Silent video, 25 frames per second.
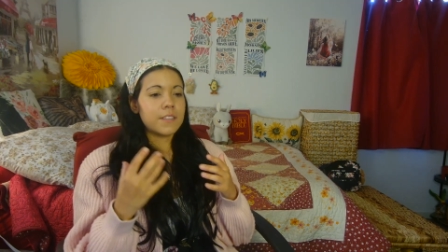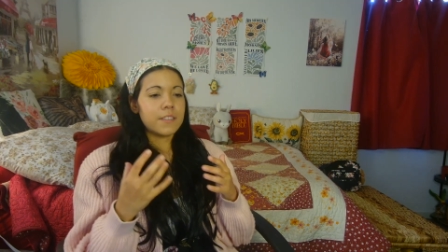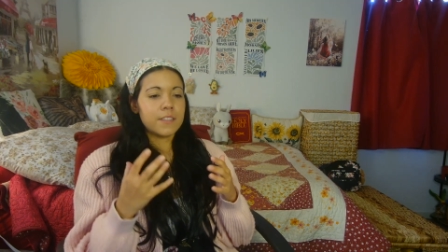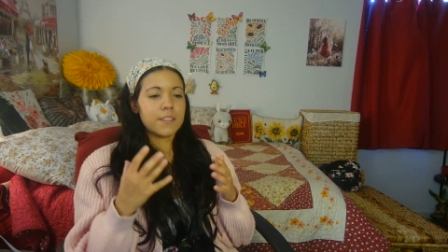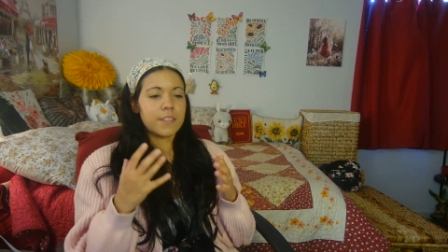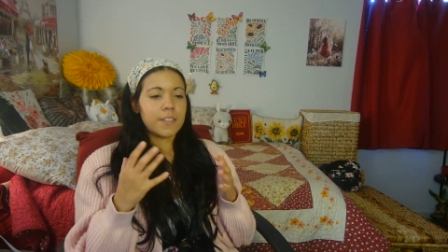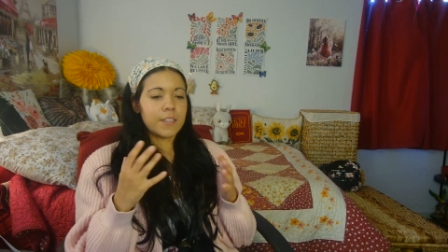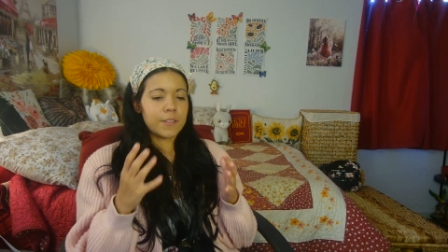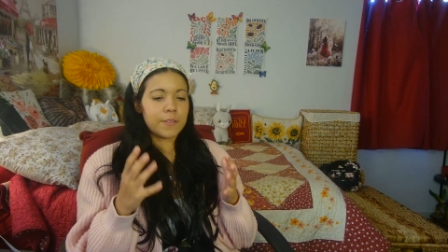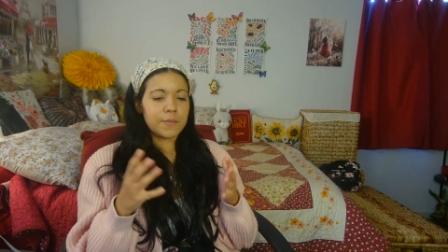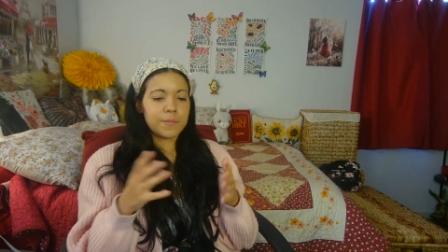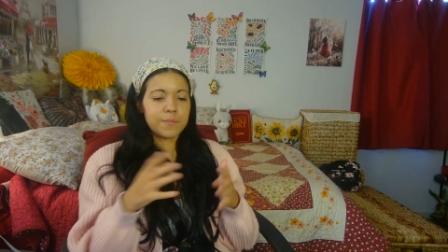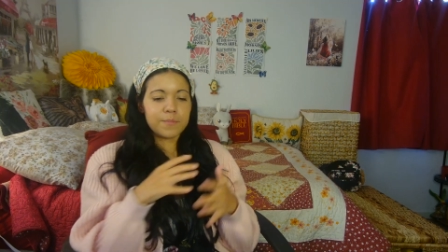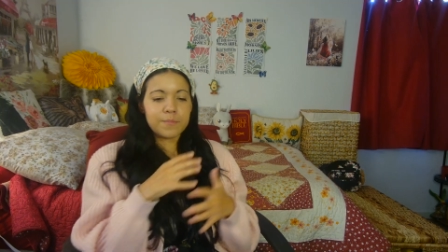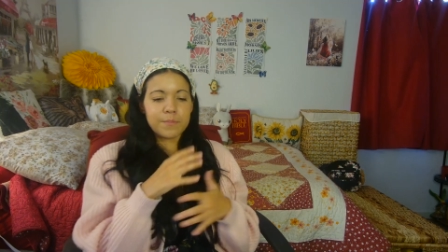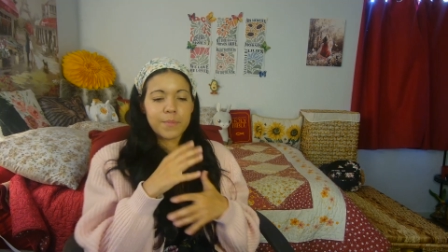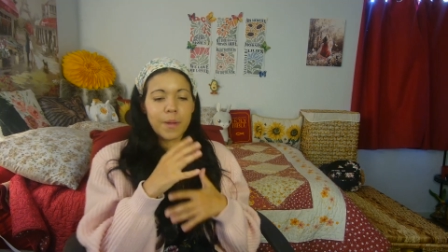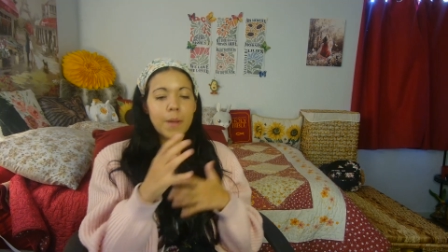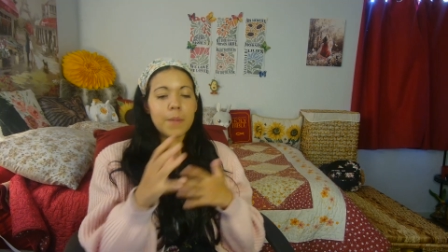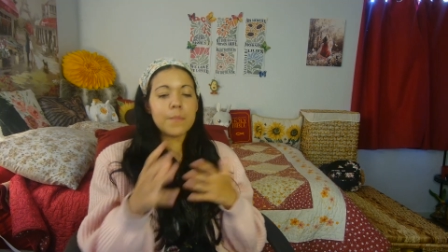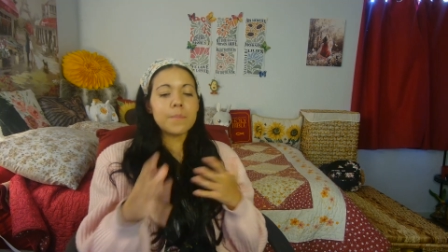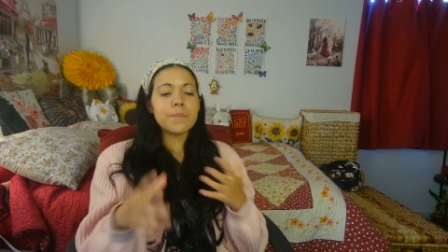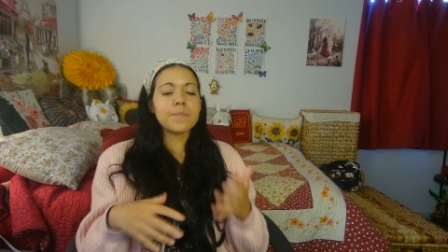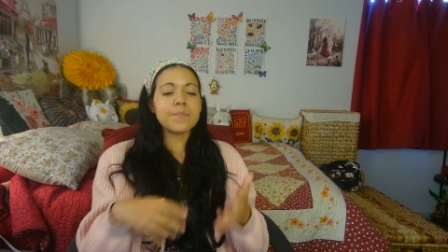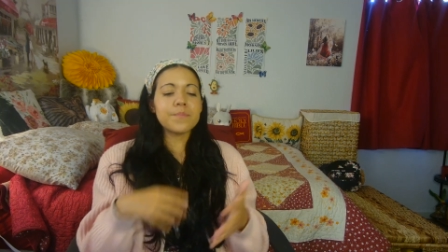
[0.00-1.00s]
you know,
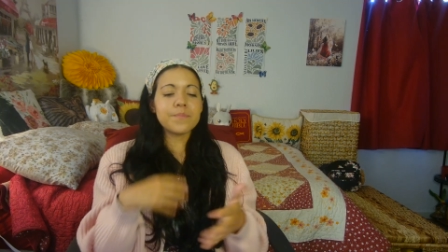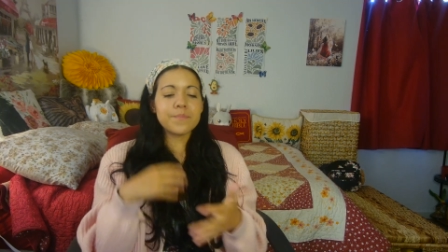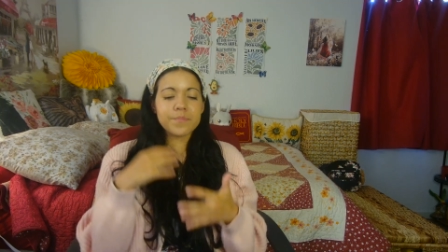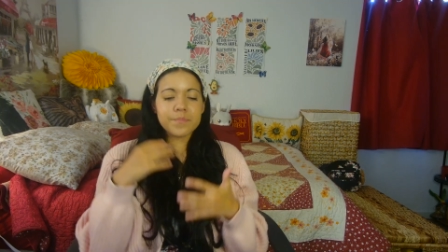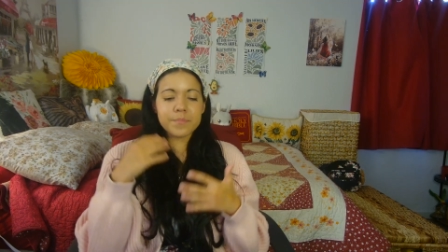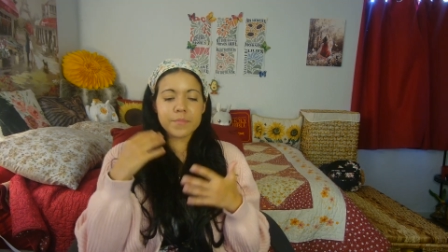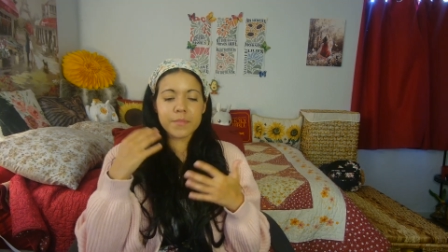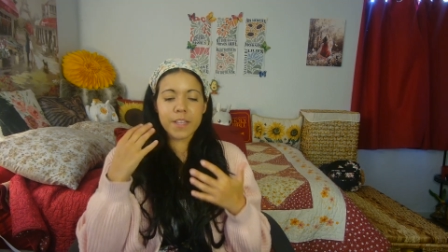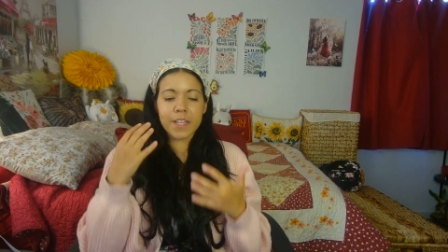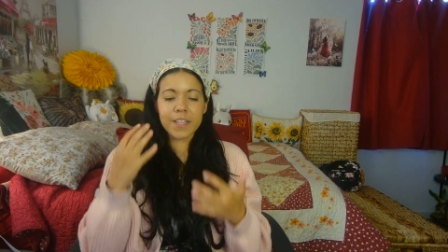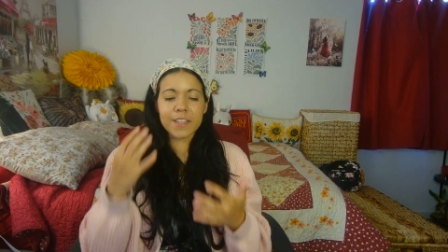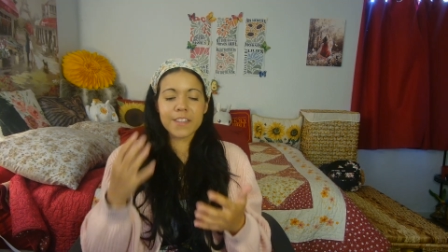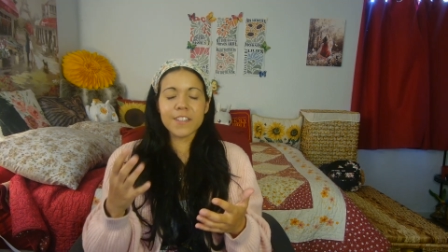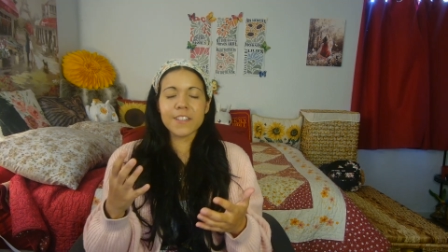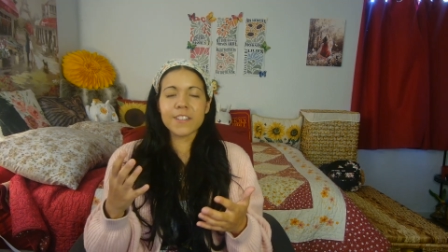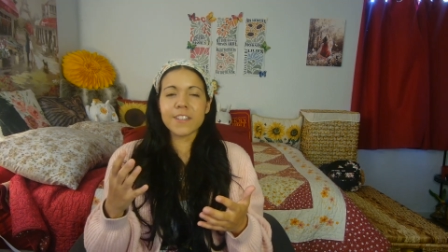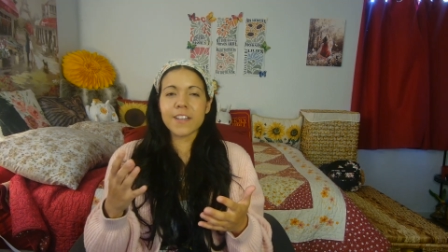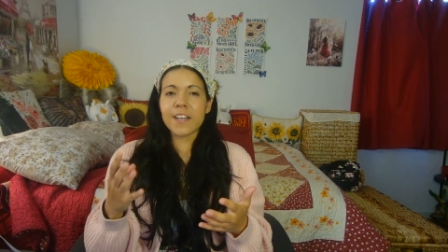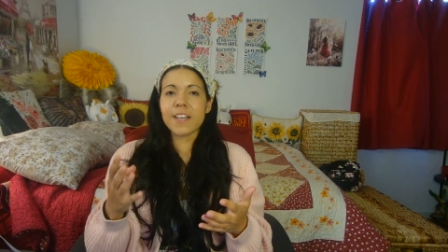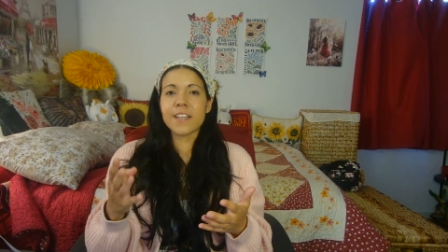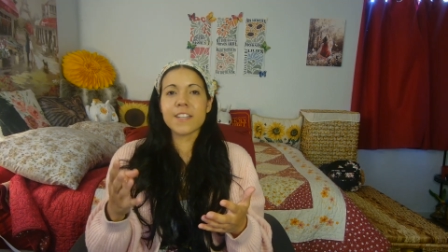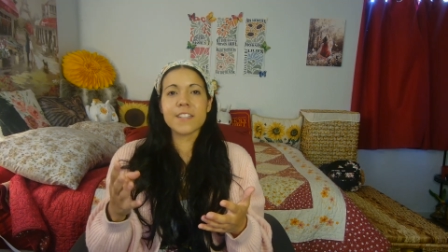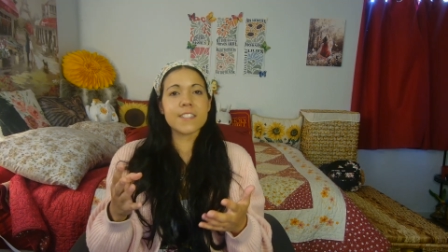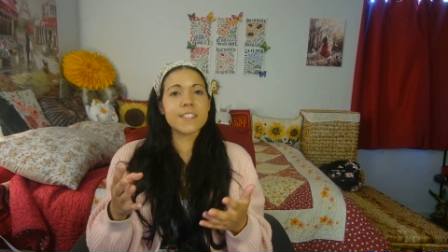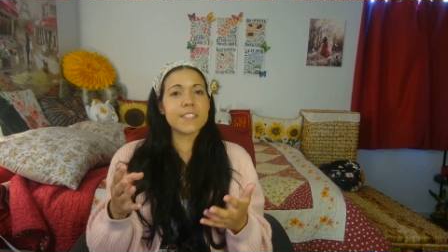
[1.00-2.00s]
but
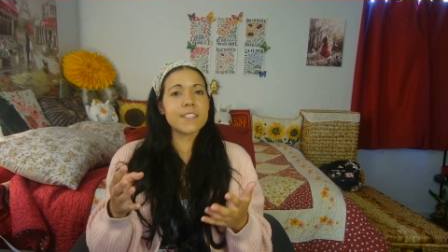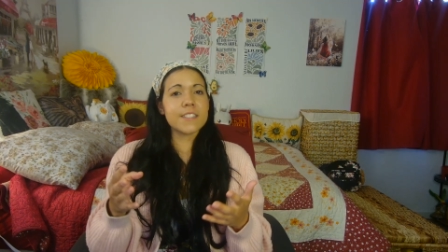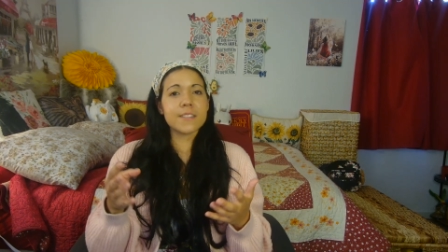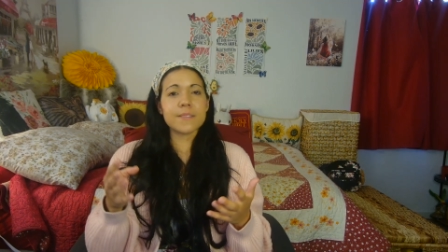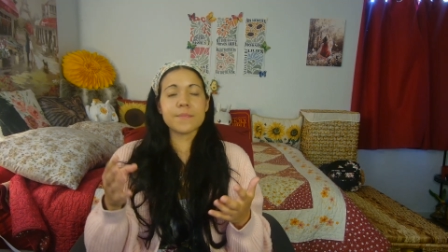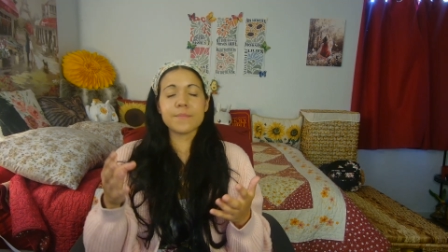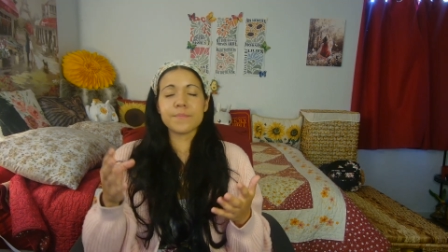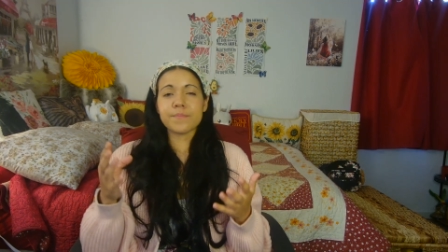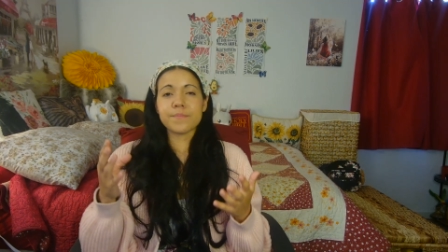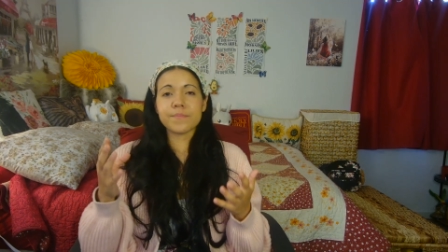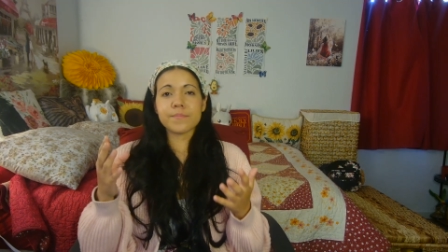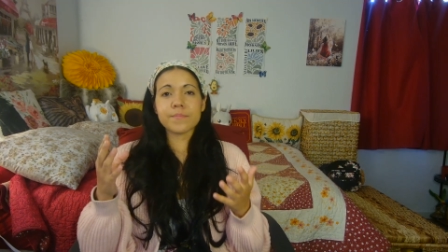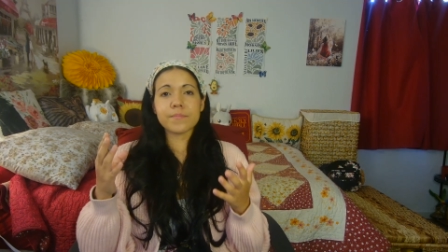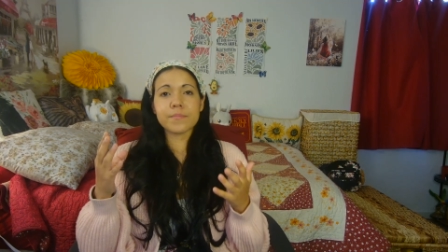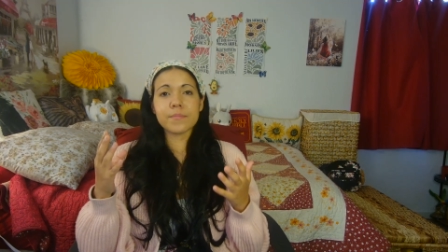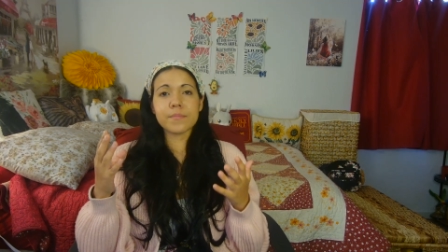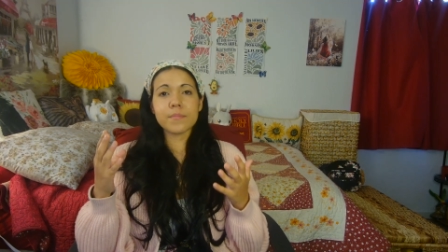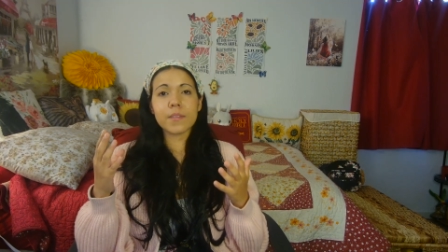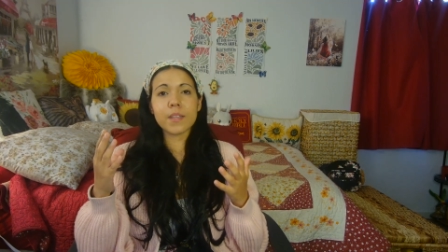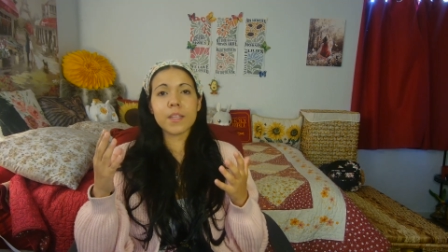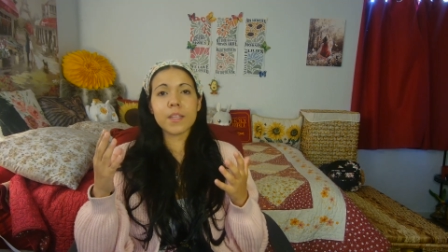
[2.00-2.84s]
nonetheless,